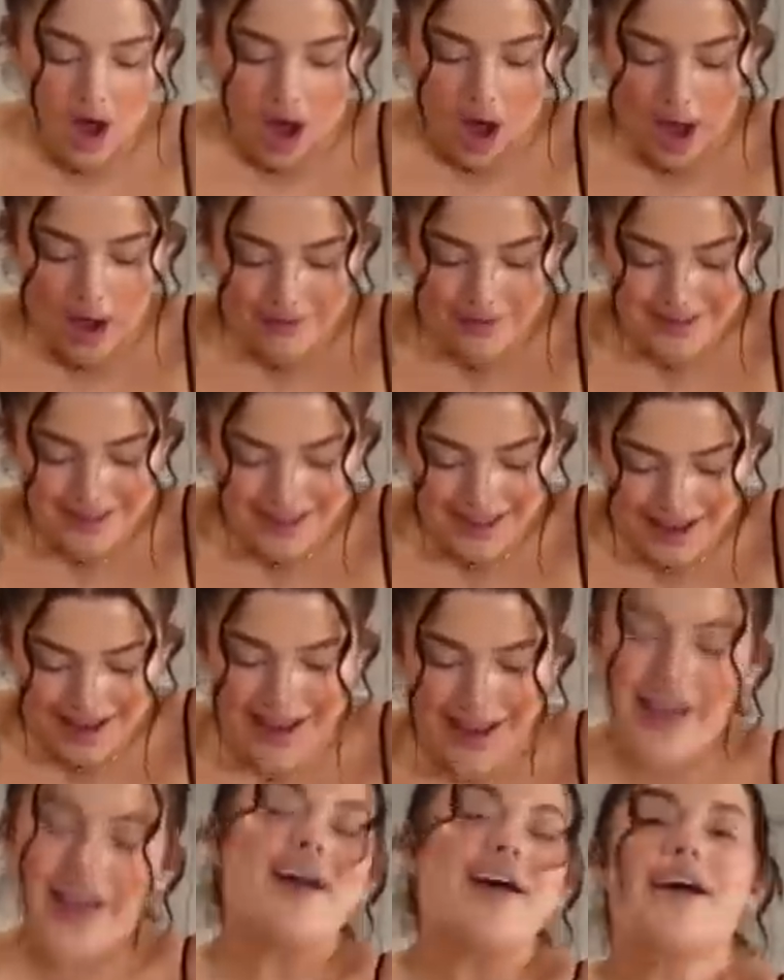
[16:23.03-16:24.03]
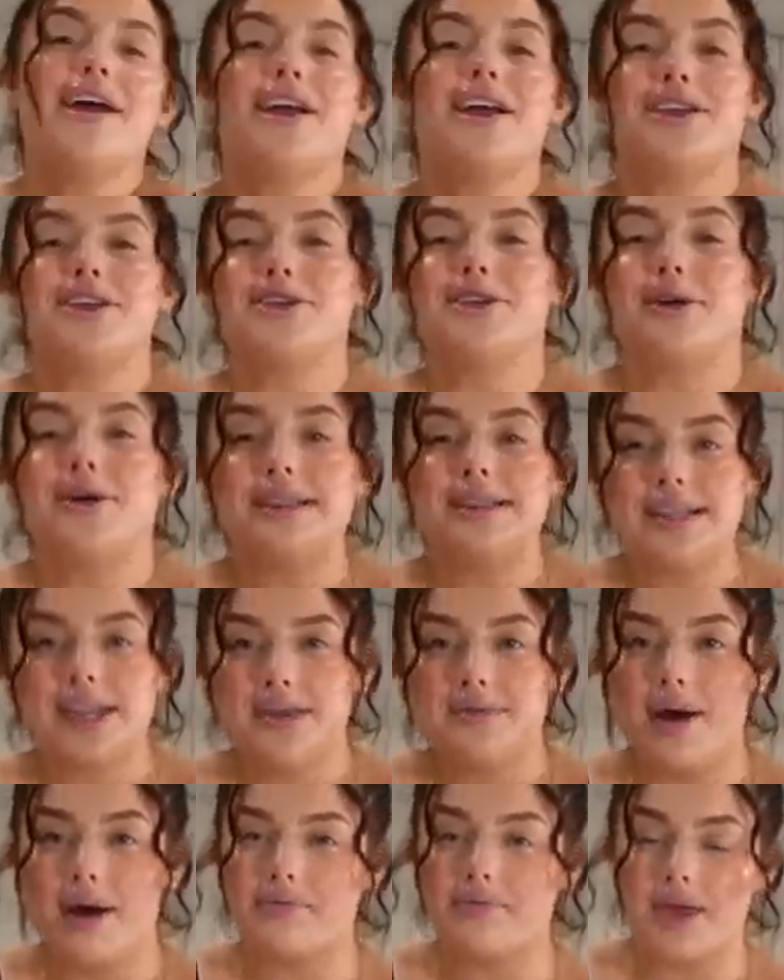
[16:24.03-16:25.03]
I was like, you know, I said
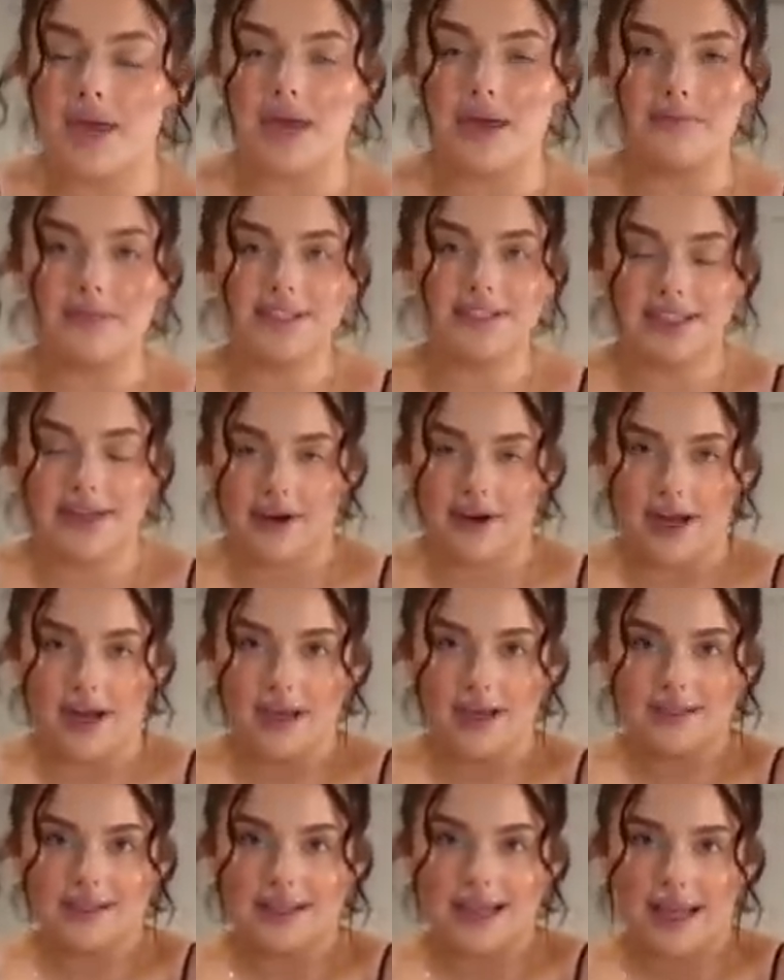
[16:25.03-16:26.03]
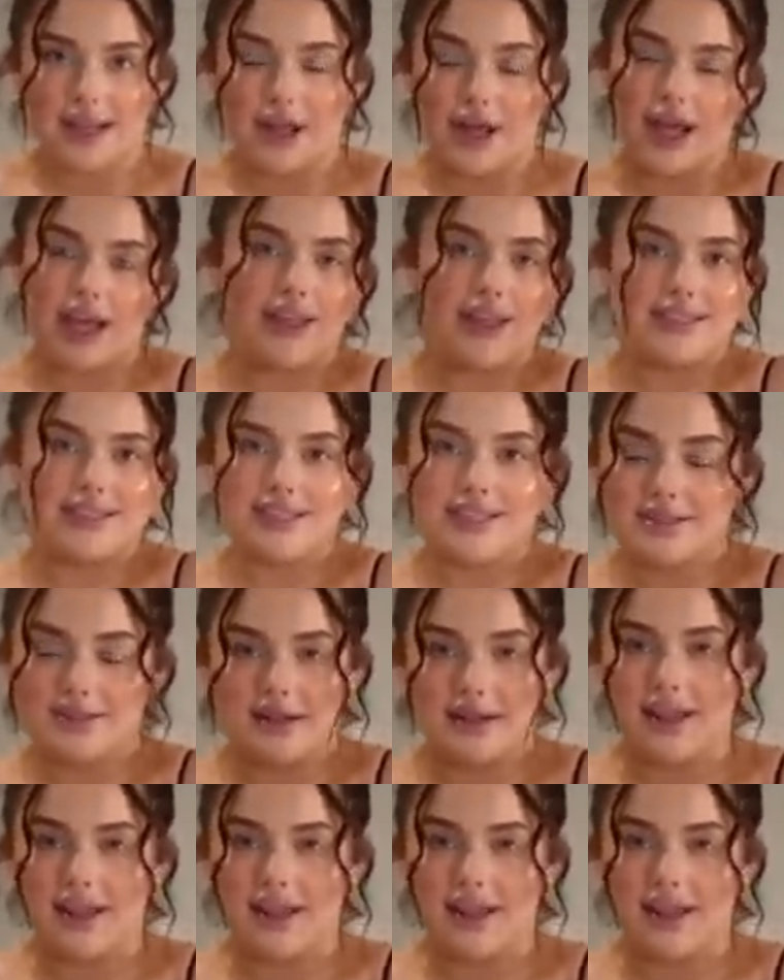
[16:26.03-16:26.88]
about being mysterious and like this is